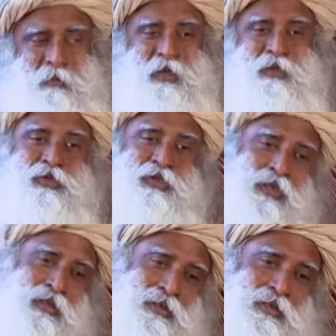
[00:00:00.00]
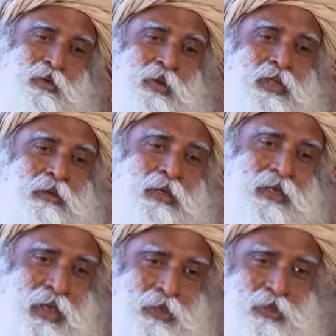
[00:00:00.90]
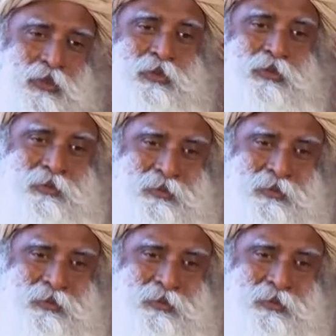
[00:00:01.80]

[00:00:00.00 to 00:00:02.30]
But your children, you want them attached to you.